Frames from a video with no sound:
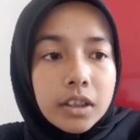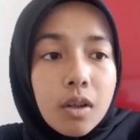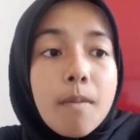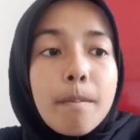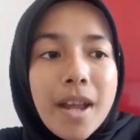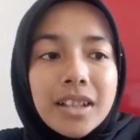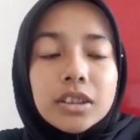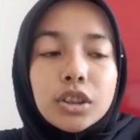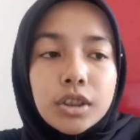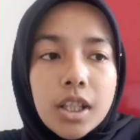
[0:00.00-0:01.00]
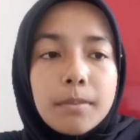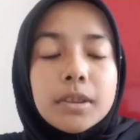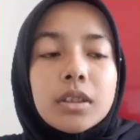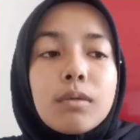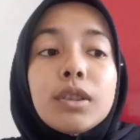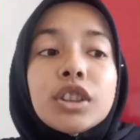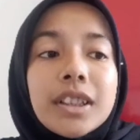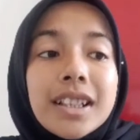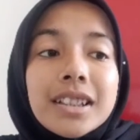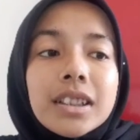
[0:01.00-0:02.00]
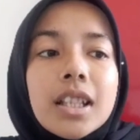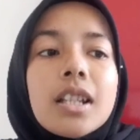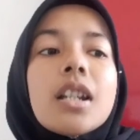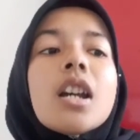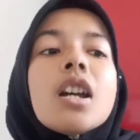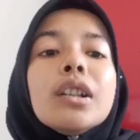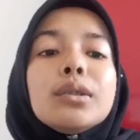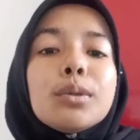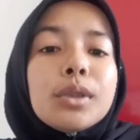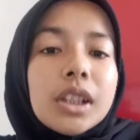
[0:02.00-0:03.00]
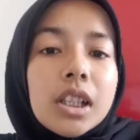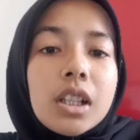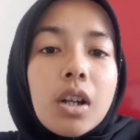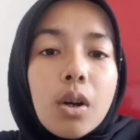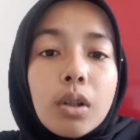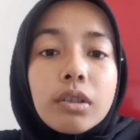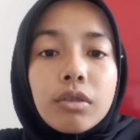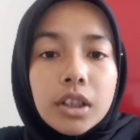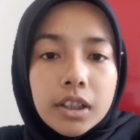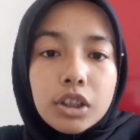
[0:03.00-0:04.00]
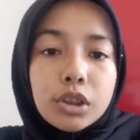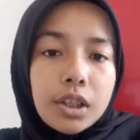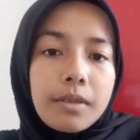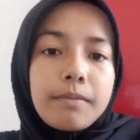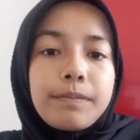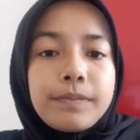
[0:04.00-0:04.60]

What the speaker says: complex shapes, which is in 2D or 3D shape.